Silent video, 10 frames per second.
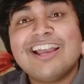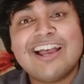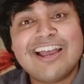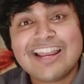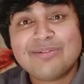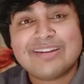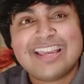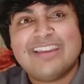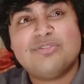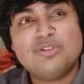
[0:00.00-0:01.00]
Uh, anyway,
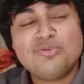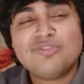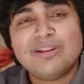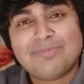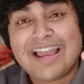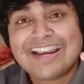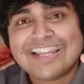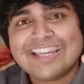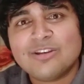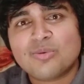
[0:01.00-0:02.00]
yeah, if you do really
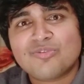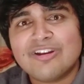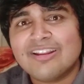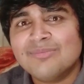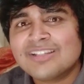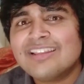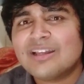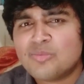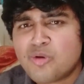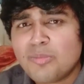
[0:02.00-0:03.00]
badly in your prelims,
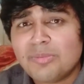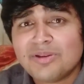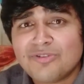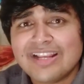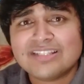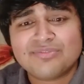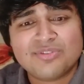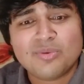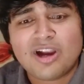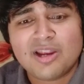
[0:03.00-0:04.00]
that will probably raise a
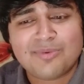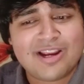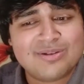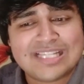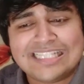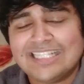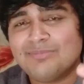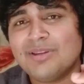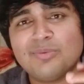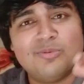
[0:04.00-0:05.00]
few eyebrows, and
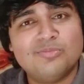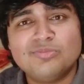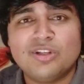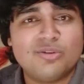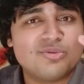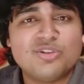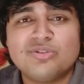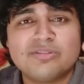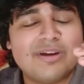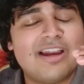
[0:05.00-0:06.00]
then people, you know, your
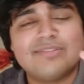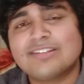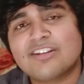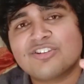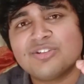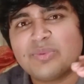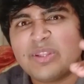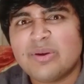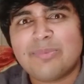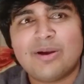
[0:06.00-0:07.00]
tutors might have discussions
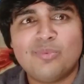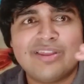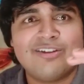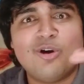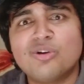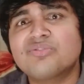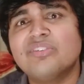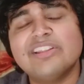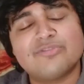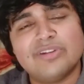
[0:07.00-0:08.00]
with you about whether
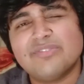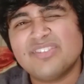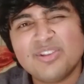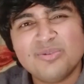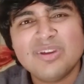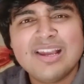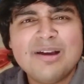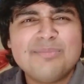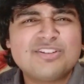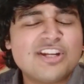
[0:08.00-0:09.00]
Oxford is really for you.
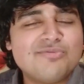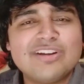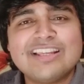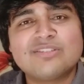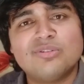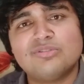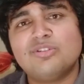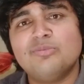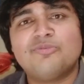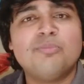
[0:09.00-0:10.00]
But generally, it's not
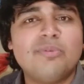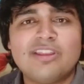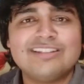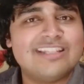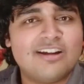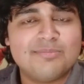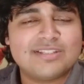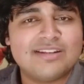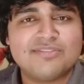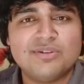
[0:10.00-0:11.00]
too. For 99%
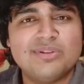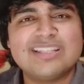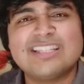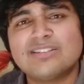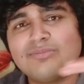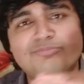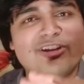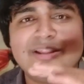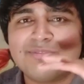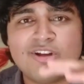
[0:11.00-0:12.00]
of students, it's,
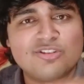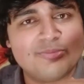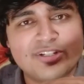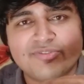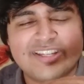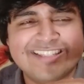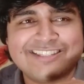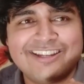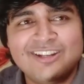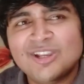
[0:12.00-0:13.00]
prelims aren't too much of a
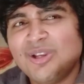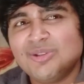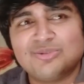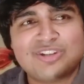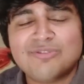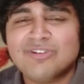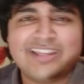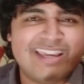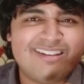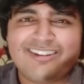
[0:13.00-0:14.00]
concern. You'll generally
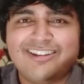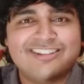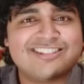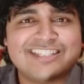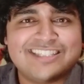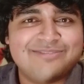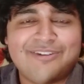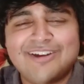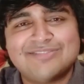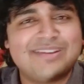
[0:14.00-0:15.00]
get like a
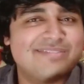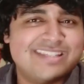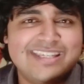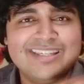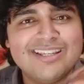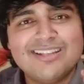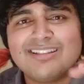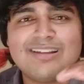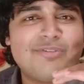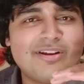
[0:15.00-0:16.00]
65, 70,
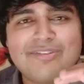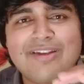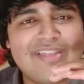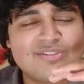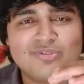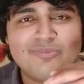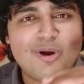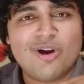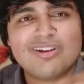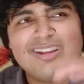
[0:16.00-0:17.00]
around that sort of
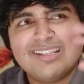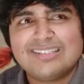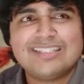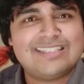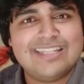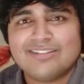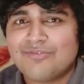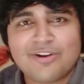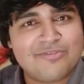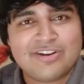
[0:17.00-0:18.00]
mark. 60 is a
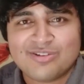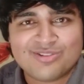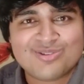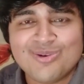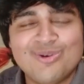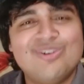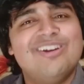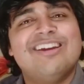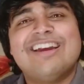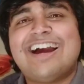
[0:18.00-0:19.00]
very, very good score.
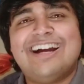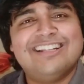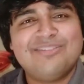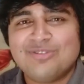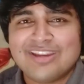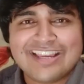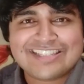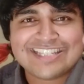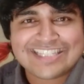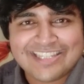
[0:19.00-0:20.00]
And if you can get
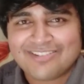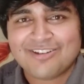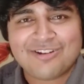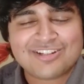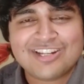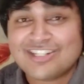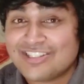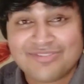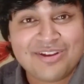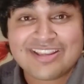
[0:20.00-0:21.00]
60,
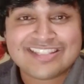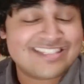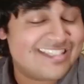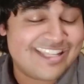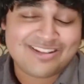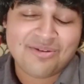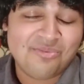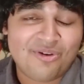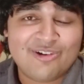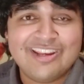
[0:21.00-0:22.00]
congratulations. If you don't get 60, don't
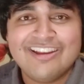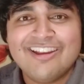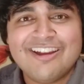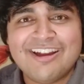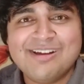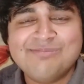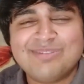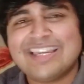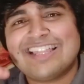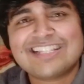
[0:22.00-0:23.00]
worry. Um,
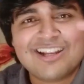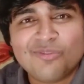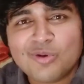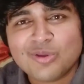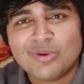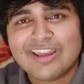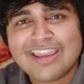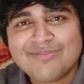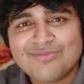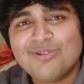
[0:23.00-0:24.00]
but yeah, that's kind of what you want to
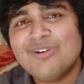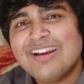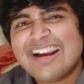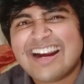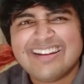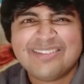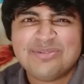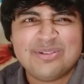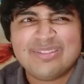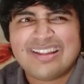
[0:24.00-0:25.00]
aim for. And
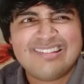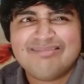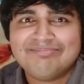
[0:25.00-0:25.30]
if you do that,